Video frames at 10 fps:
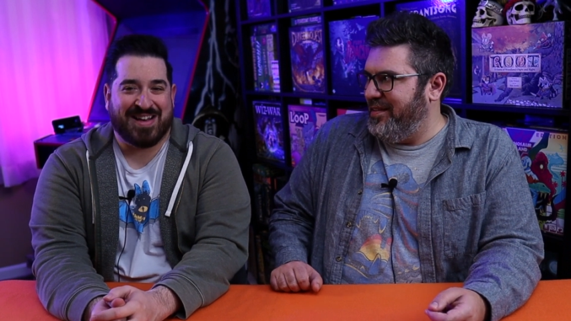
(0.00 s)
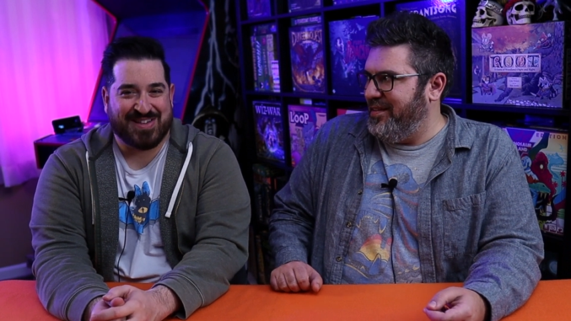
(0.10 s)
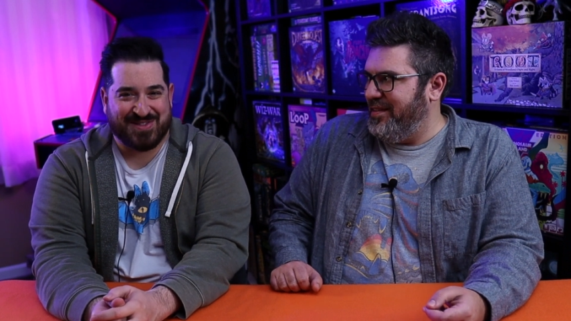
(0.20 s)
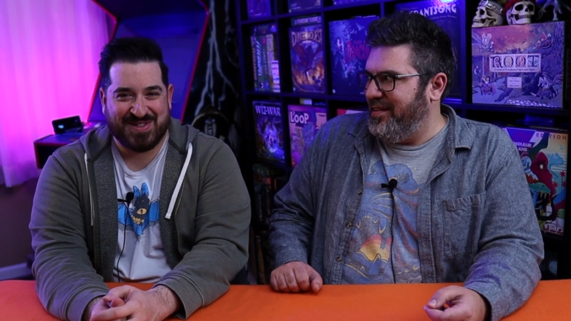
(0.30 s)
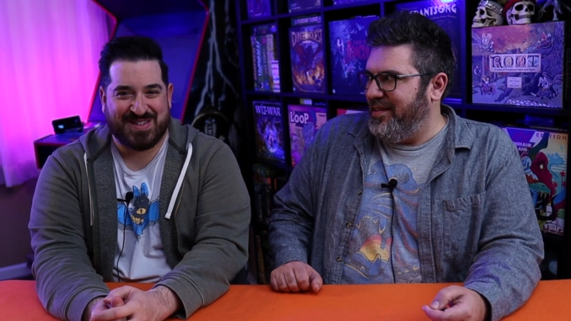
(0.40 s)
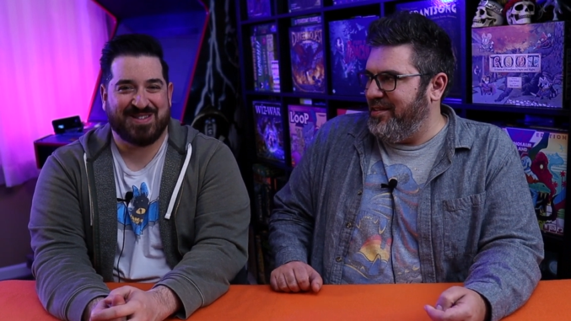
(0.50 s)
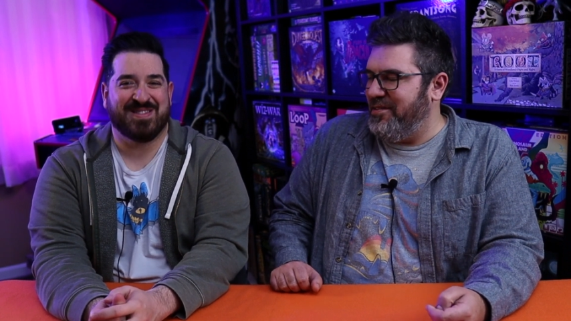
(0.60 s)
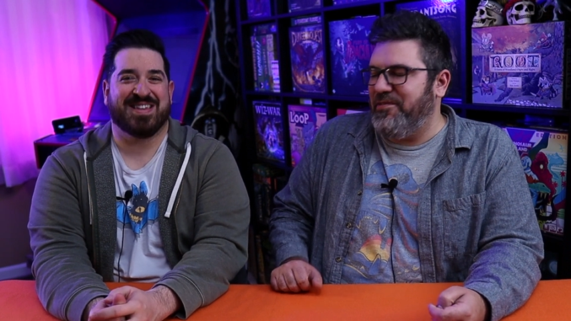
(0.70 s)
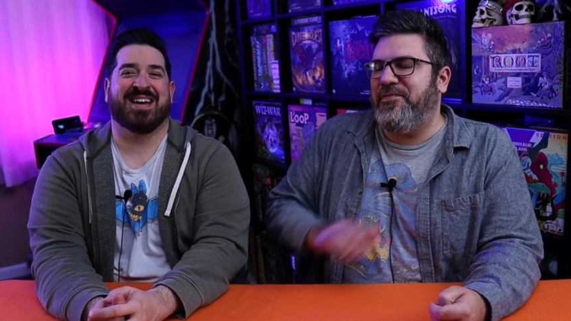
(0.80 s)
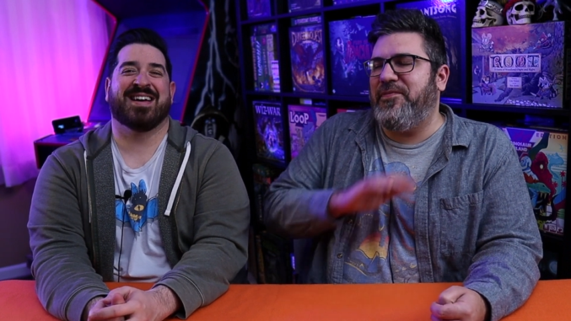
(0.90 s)
Speaker 1: I don't do
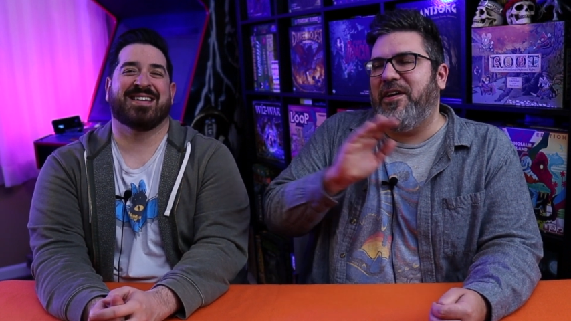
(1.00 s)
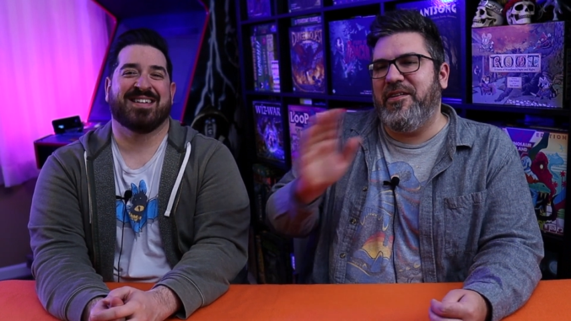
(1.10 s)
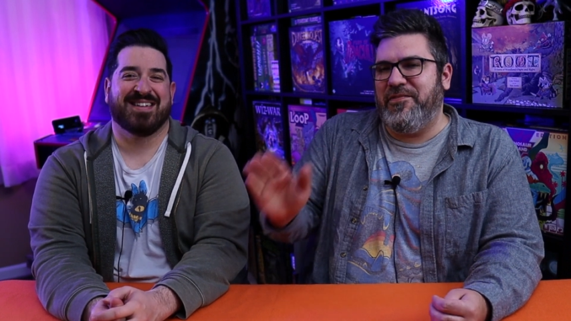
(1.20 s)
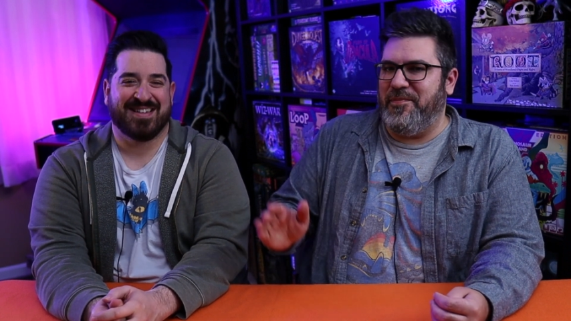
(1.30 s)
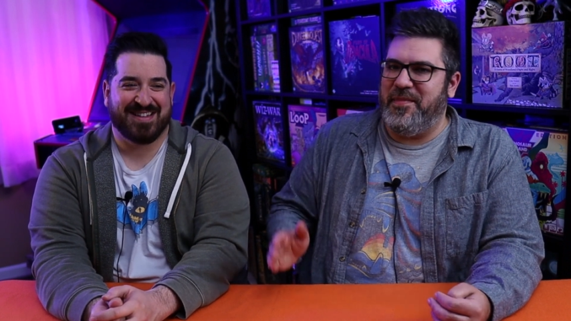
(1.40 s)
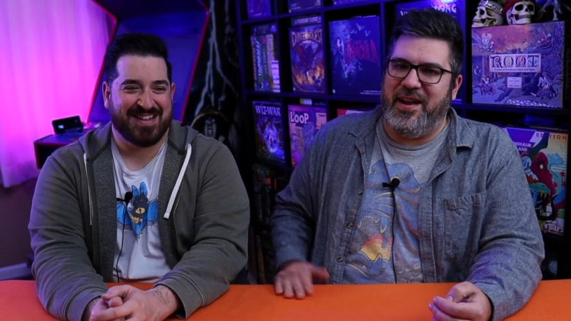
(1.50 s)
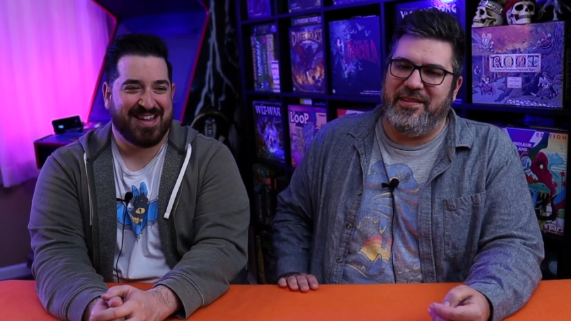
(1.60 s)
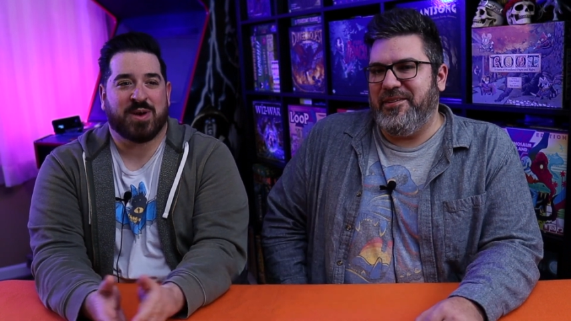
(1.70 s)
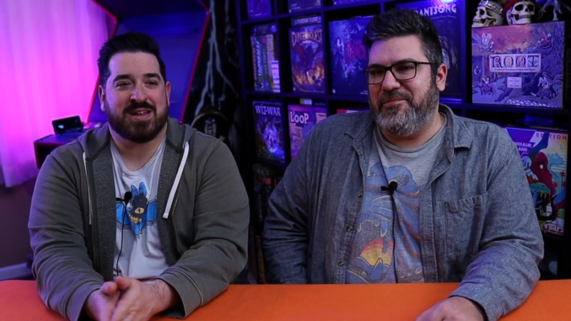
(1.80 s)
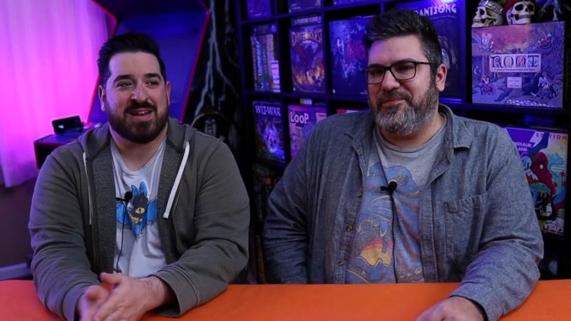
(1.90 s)
you're that. You're far from that.
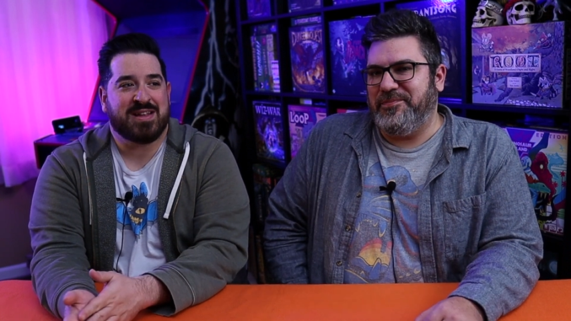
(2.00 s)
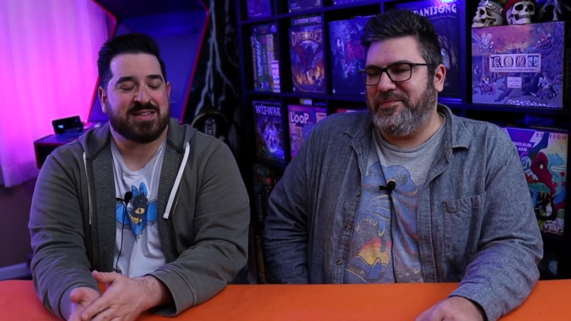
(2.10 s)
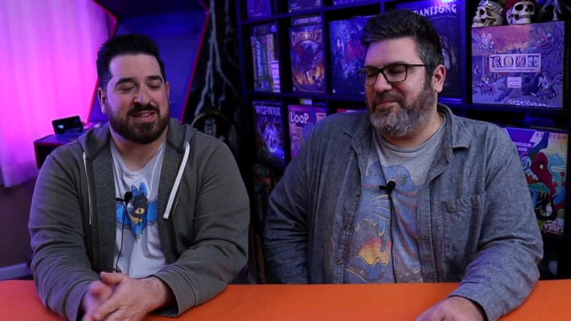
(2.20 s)
But it is.